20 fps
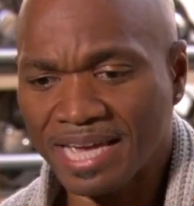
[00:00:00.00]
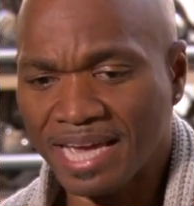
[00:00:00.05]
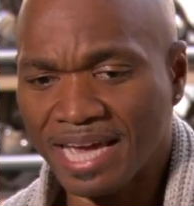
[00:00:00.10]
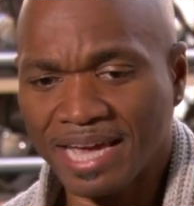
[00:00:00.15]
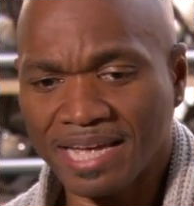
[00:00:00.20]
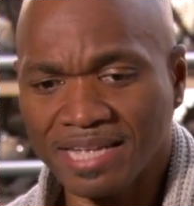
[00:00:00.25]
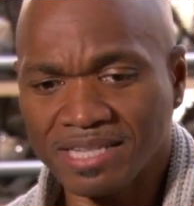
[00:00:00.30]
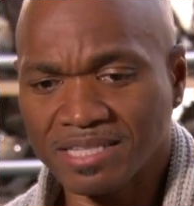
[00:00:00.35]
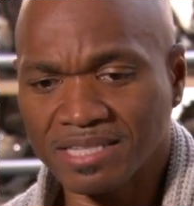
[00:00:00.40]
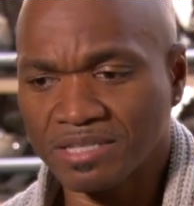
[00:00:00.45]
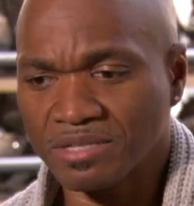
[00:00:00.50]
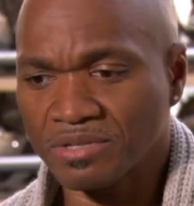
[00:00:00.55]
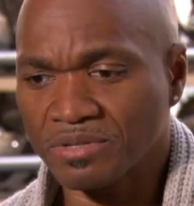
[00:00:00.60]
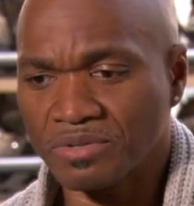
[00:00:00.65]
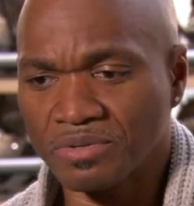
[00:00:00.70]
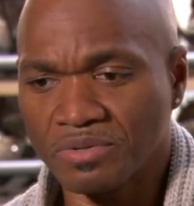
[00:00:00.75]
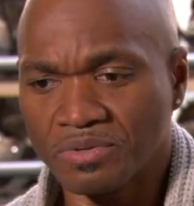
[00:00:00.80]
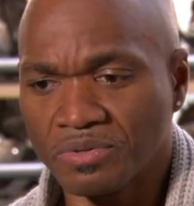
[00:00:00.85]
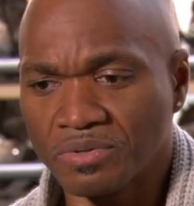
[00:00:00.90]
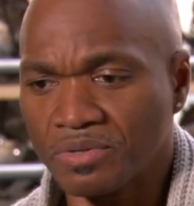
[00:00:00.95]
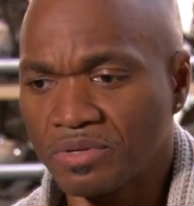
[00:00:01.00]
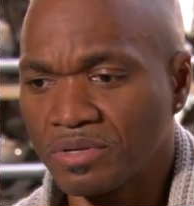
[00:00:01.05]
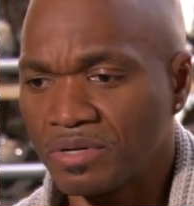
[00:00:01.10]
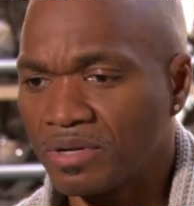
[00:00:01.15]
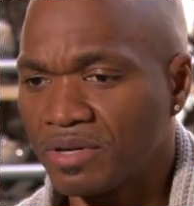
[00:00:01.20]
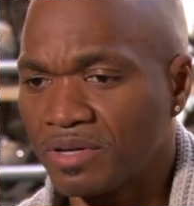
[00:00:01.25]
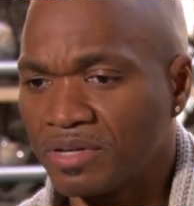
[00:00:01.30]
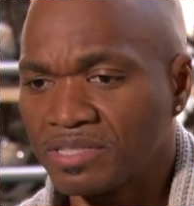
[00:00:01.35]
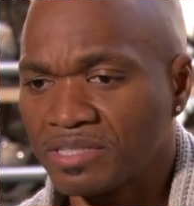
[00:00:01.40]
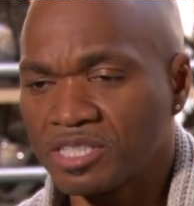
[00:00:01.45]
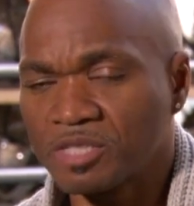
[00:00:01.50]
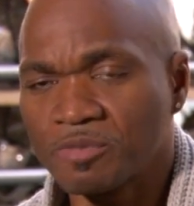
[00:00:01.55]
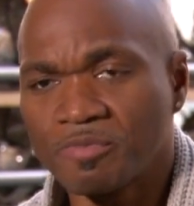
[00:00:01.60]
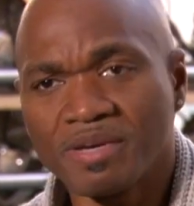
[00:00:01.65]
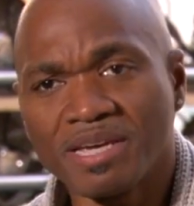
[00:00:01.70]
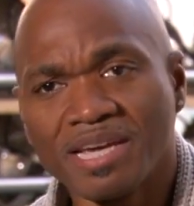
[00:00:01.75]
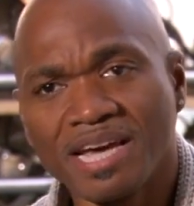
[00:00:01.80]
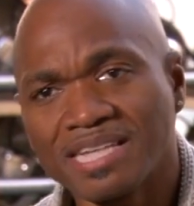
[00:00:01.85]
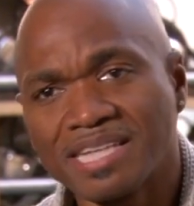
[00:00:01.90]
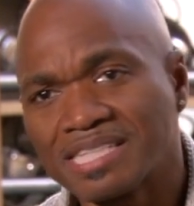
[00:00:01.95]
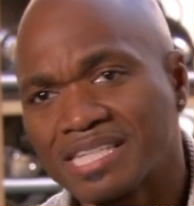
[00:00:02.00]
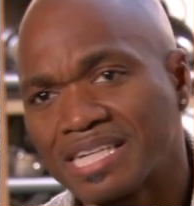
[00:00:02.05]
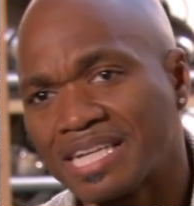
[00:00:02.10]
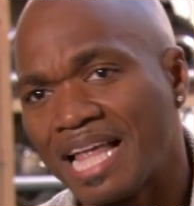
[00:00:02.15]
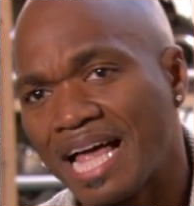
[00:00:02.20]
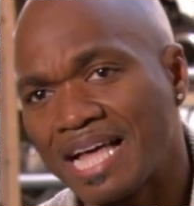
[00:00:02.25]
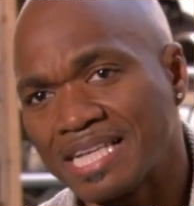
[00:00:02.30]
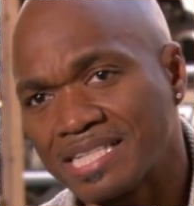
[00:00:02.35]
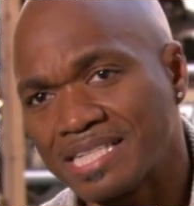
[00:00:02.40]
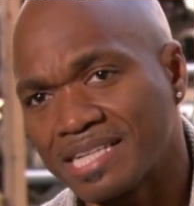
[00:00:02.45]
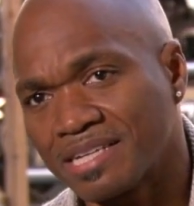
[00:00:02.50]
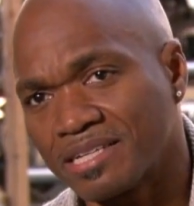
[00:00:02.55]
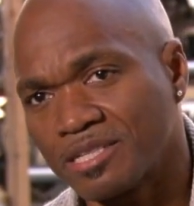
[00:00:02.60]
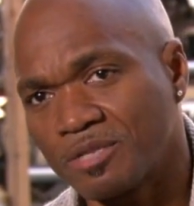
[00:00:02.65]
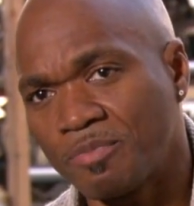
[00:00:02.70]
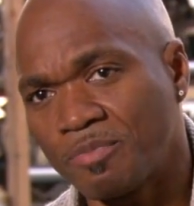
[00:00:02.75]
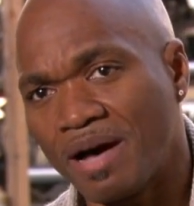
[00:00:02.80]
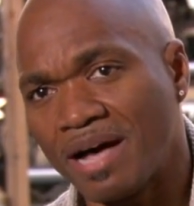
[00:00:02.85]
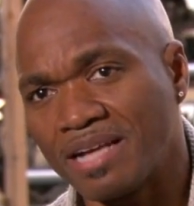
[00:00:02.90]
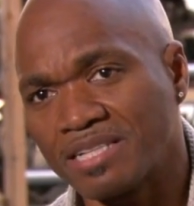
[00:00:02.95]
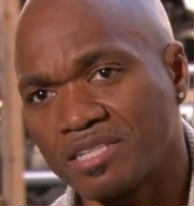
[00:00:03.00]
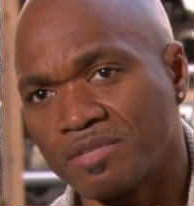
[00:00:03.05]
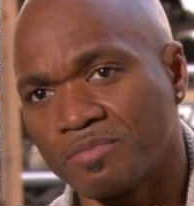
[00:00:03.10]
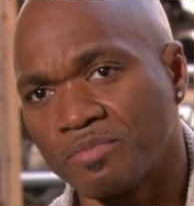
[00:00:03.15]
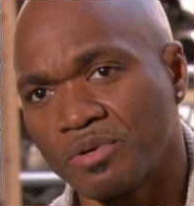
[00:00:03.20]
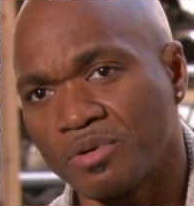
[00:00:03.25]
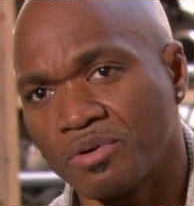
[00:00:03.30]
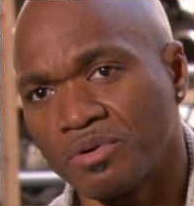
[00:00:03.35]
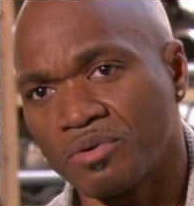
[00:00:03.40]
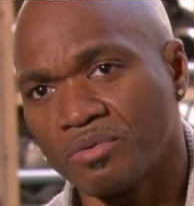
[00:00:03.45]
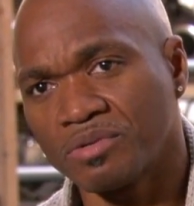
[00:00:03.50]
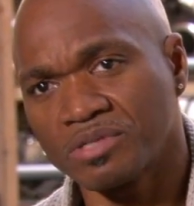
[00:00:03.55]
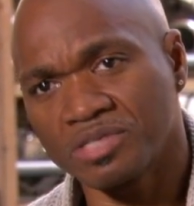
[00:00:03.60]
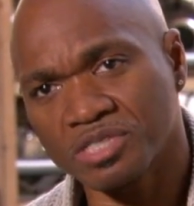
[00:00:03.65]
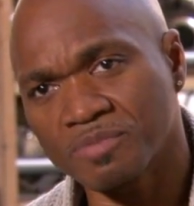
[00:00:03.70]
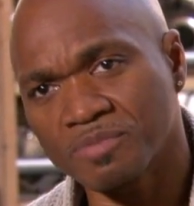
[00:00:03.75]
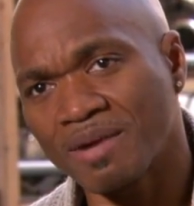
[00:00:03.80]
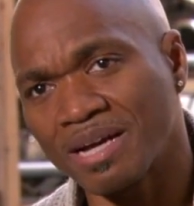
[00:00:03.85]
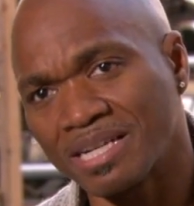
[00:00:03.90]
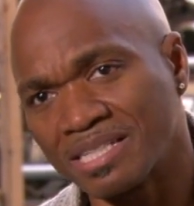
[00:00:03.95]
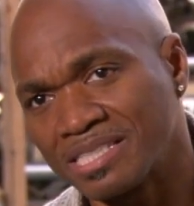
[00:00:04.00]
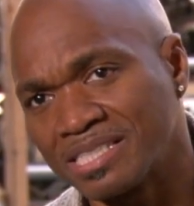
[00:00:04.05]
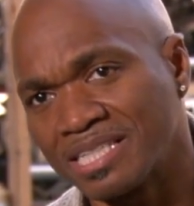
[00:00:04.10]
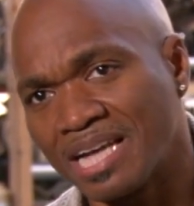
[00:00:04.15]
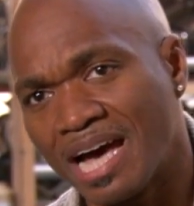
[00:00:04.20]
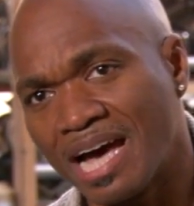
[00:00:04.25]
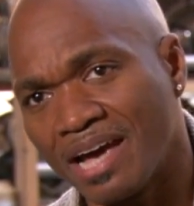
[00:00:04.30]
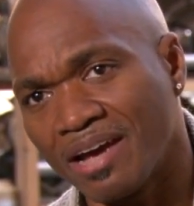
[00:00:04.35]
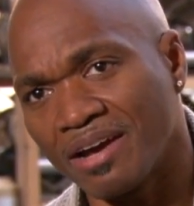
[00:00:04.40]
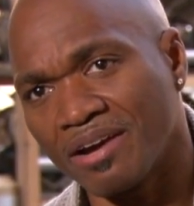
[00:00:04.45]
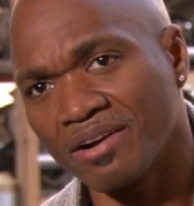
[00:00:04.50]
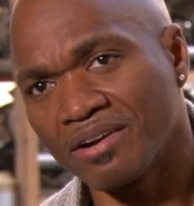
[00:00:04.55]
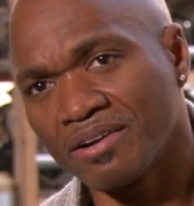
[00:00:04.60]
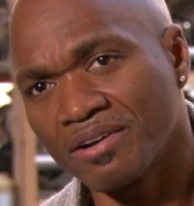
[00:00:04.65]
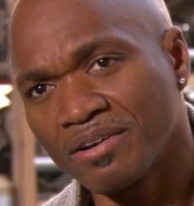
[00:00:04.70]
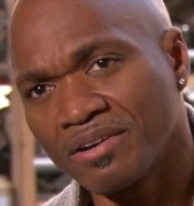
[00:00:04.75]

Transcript: can to just be as classic as possible, which is my desire.